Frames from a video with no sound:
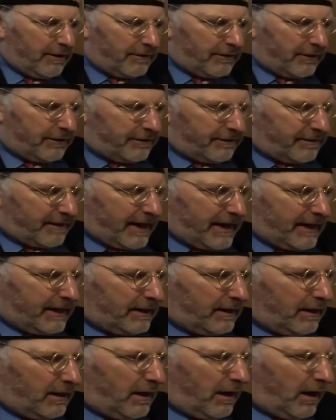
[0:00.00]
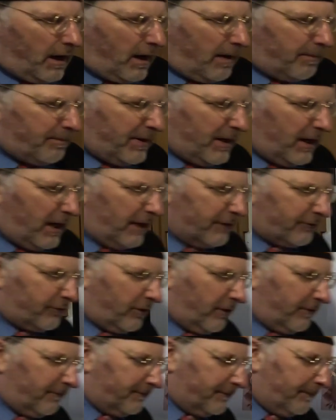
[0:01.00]
that they are part
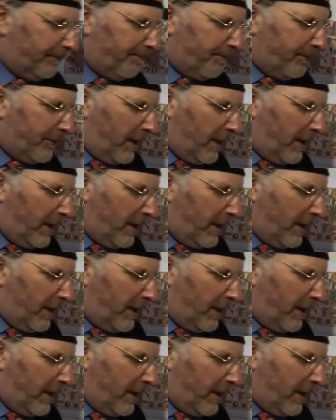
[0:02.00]
of.